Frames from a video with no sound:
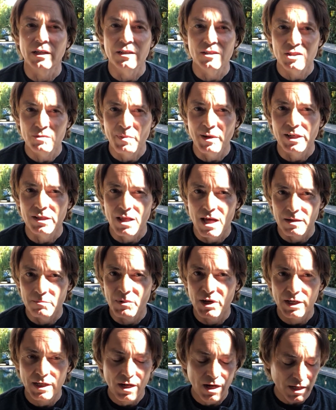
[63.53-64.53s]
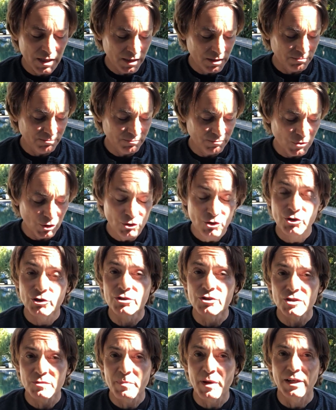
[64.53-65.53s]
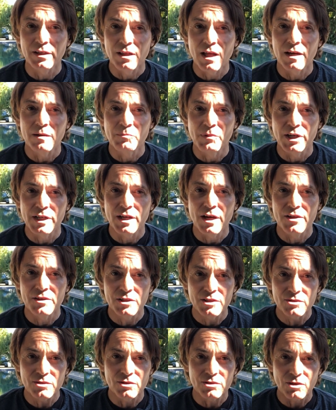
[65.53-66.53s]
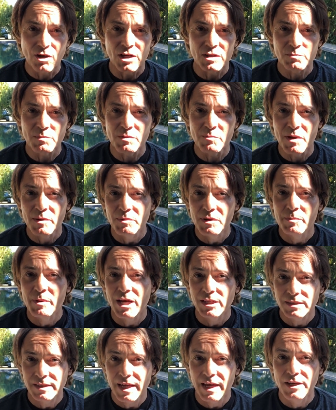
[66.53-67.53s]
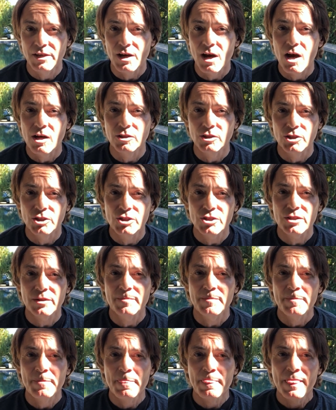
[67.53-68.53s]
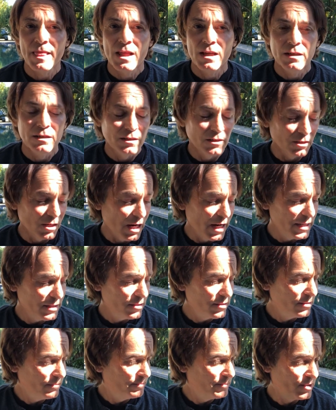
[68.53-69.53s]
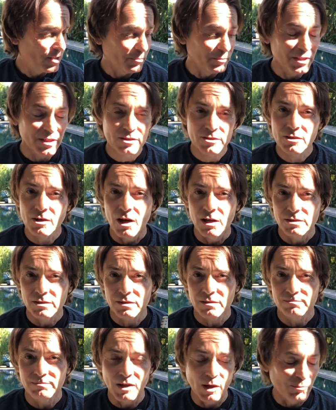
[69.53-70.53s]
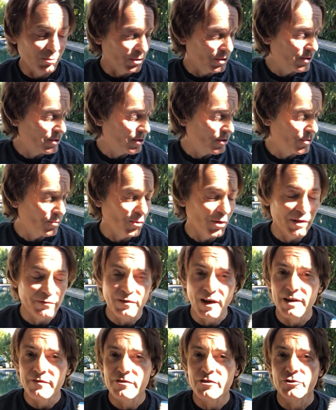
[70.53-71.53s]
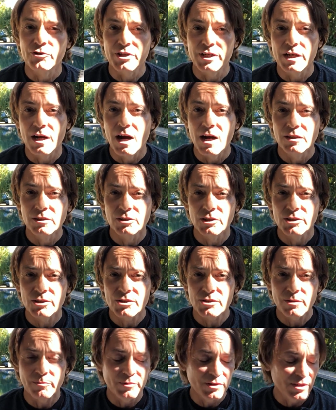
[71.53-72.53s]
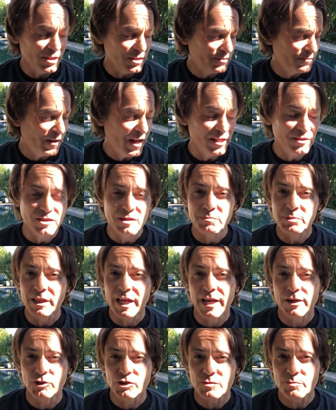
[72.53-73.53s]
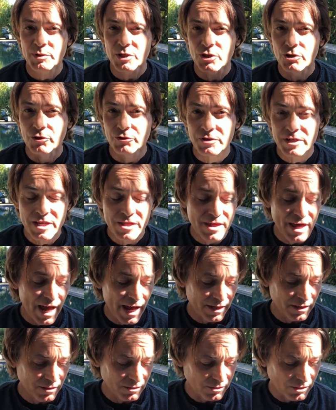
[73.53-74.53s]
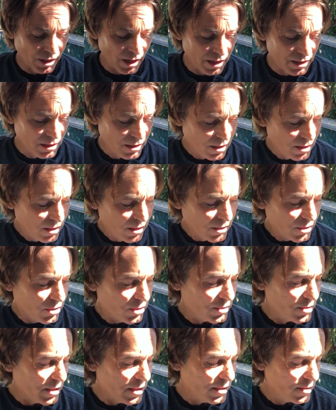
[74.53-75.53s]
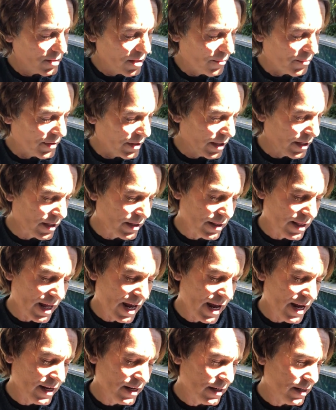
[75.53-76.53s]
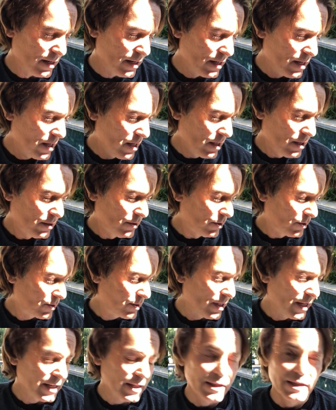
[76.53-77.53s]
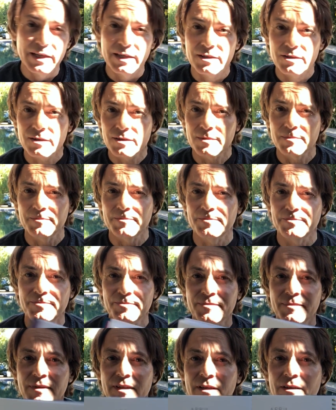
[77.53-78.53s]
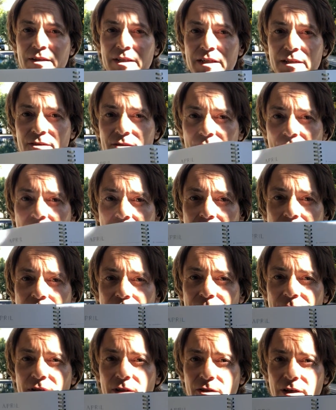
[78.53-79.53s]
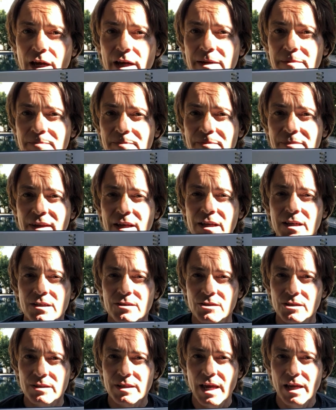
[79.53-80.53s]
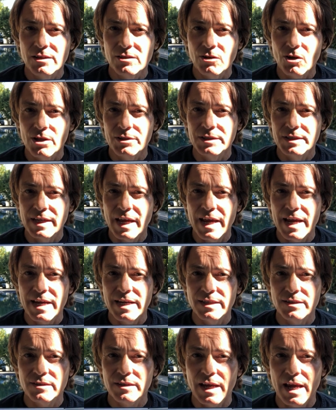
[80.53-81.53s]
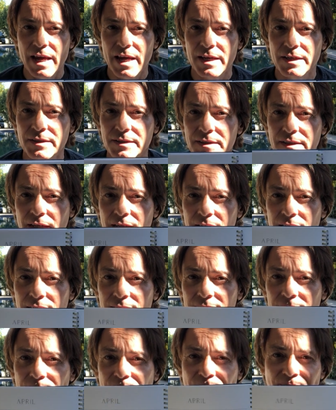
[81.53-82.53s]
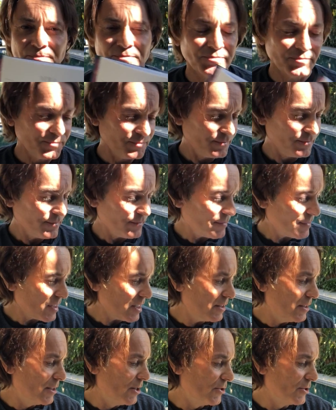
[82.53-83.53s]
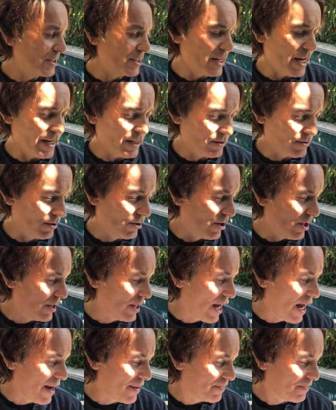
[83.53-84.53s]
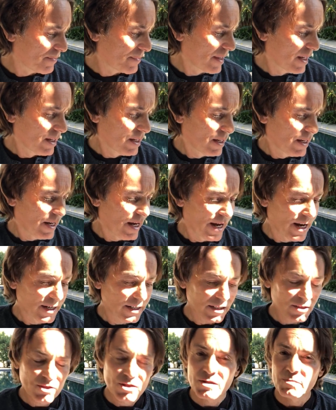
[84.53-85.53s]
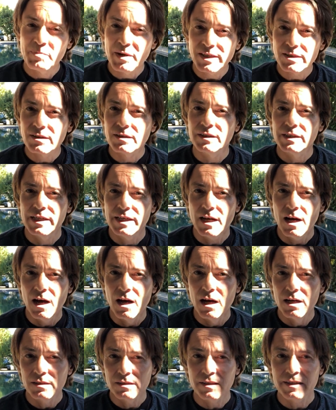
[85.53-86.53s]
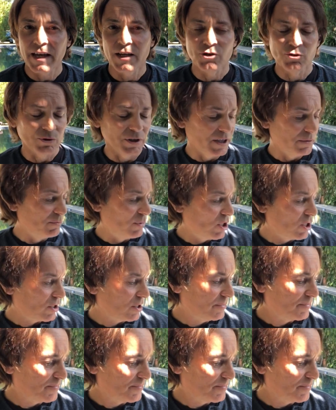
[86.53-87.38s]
Didn't spend a lot of money on it. You shouldn't spend a lot of money on this. This cost me maybe about $10. All right, some of these cost upwards to $25, $30, some of these fancy planners, but you don't need that, okay? You just need something that looks like this on the inside, okay? Just has all the days and, you know, the dates and all that. And it's just basically a scheduling book.